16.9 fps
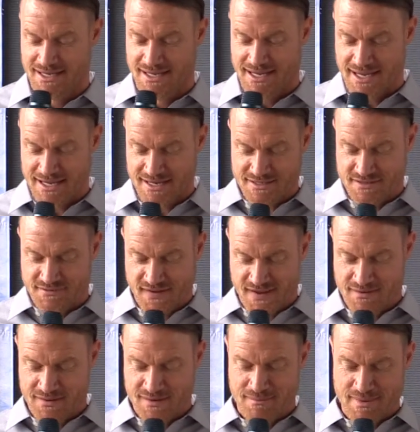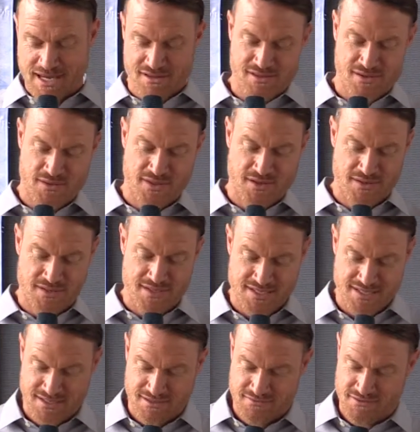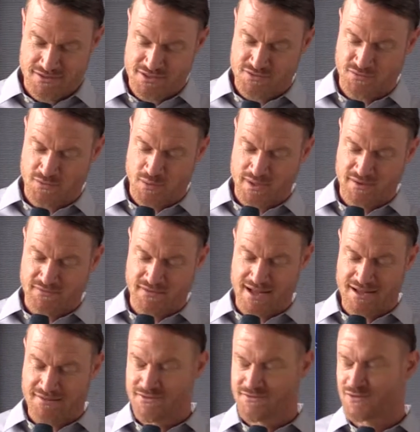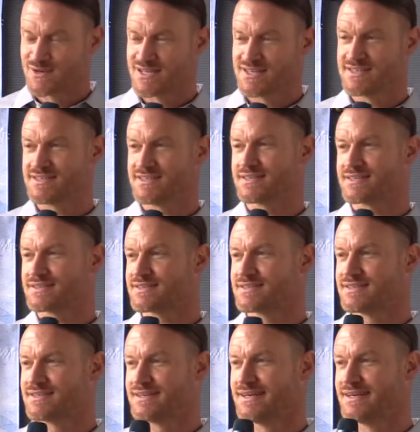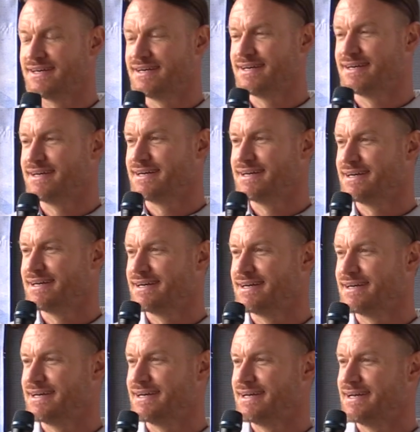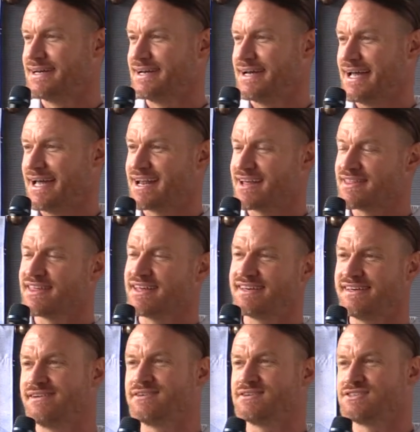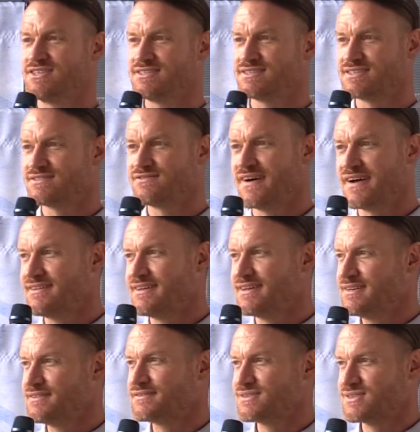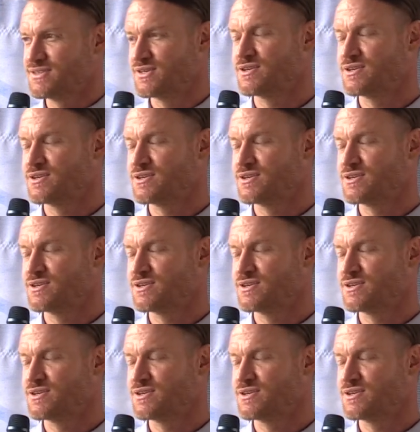And it's found in Matthew 13, verse 45 and 46. And I think here Jesus finally gives us a